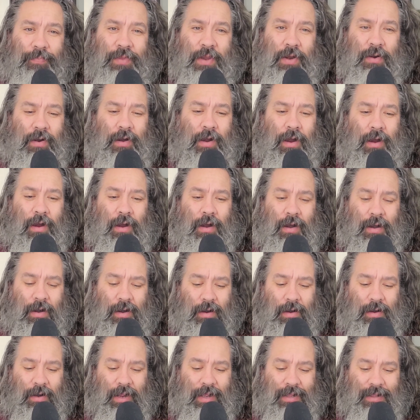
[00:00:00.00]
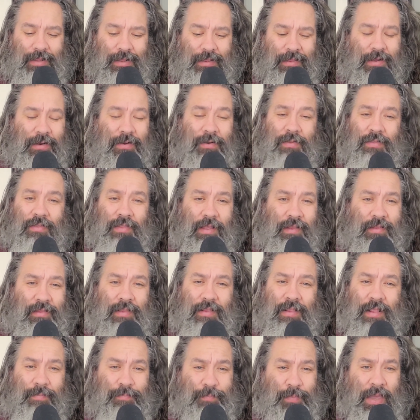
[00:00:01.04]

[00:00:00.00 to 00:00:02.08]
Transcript: The